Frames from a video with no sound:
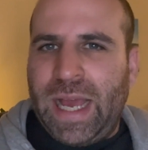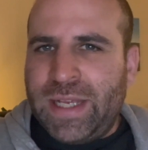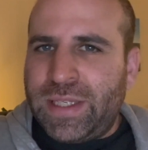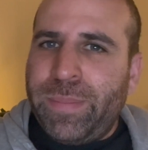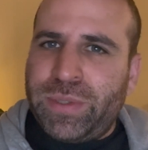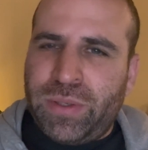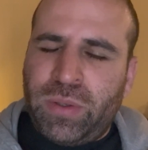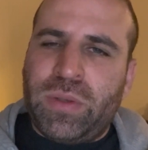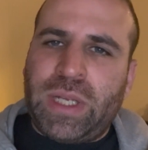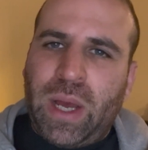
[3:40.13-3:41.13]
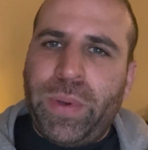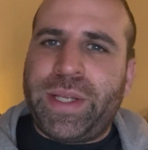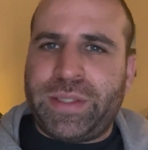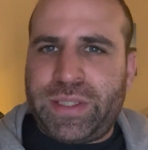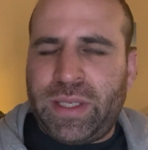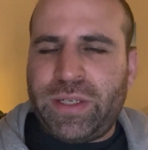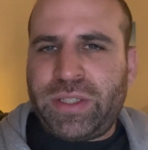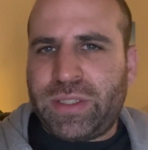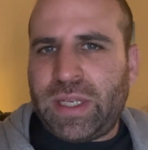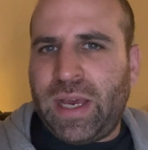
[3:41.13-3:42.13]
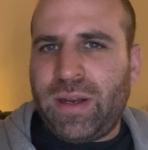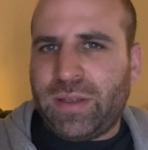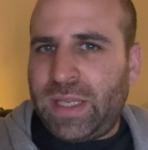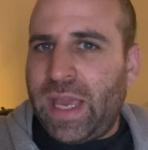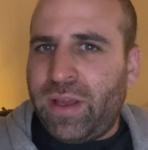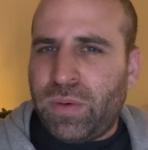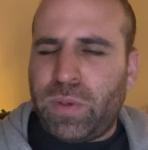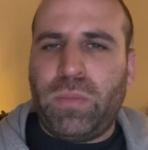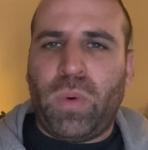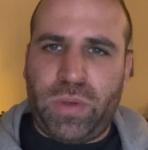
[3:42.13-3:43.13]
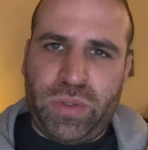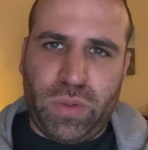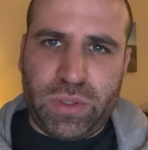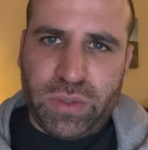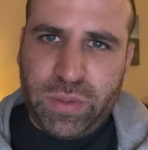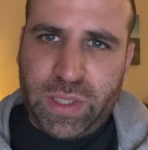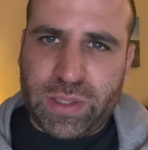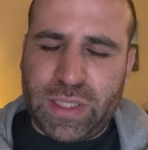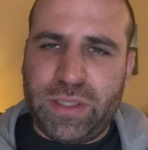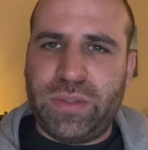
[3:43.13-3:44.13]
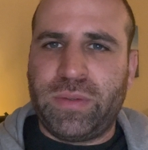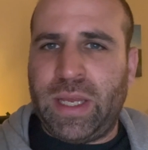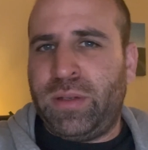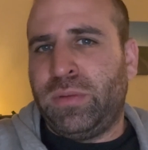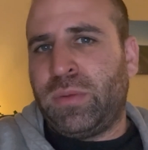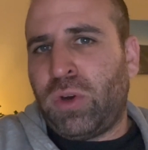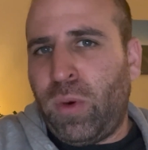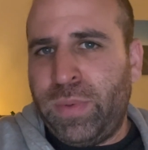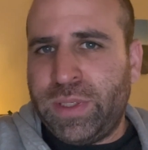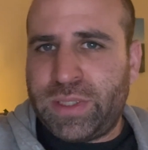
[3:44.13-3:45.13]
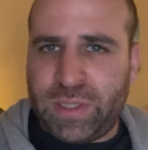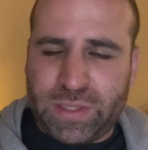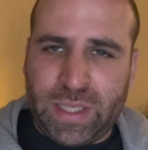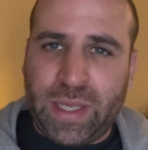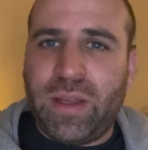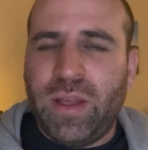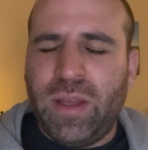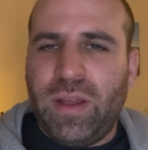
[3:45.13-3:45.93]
as the episode goes on, we can see that she's kind of catering more towards Lukas than to Kendall and Roman, since they